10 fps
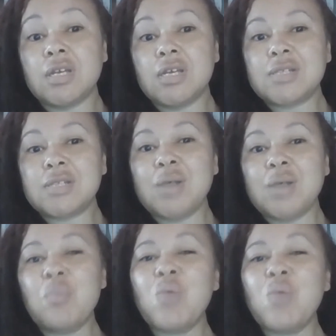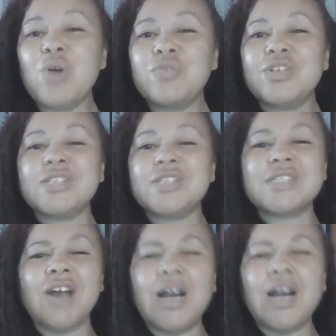some woven as
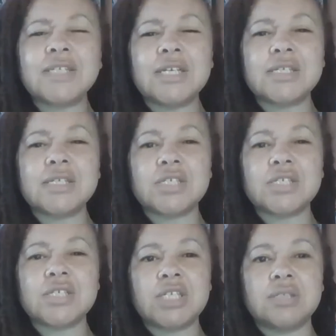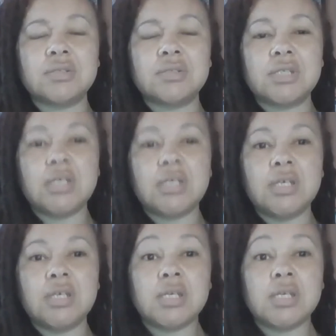tightly as a shield,
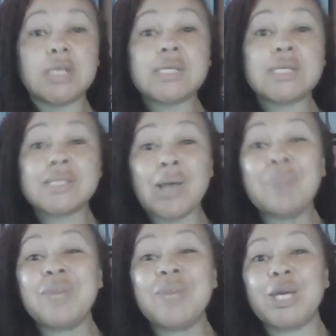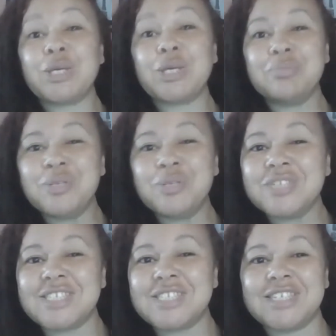some in
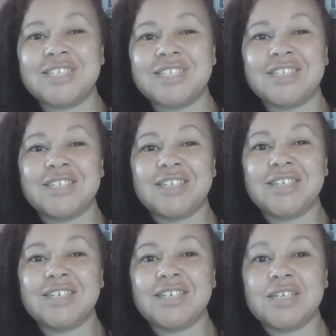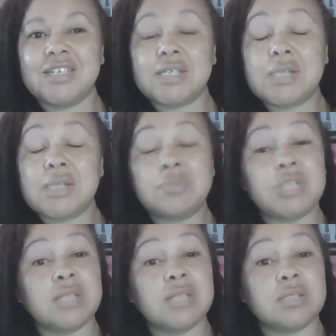community, some
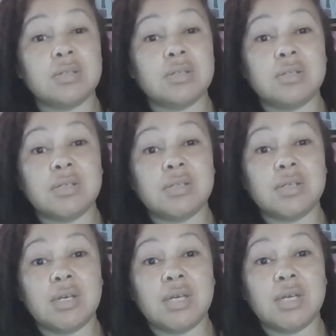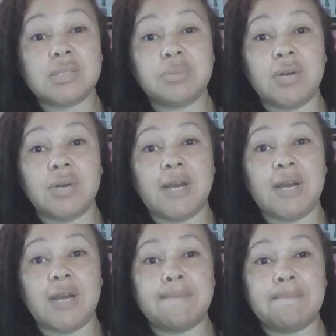gentle as a prayer,
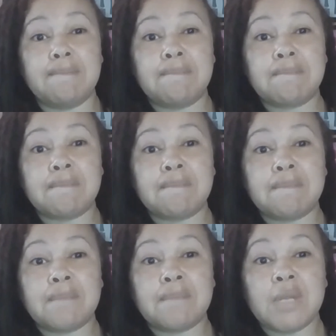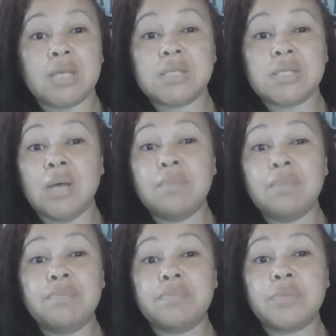some
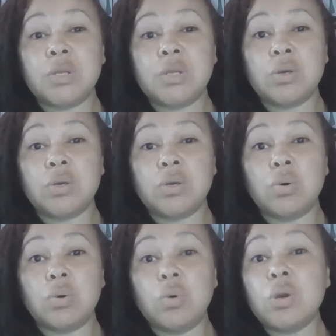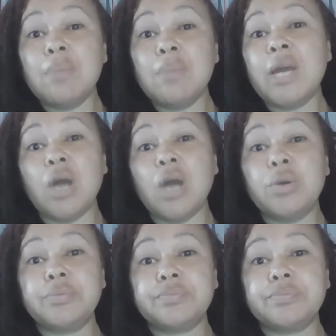all on my own.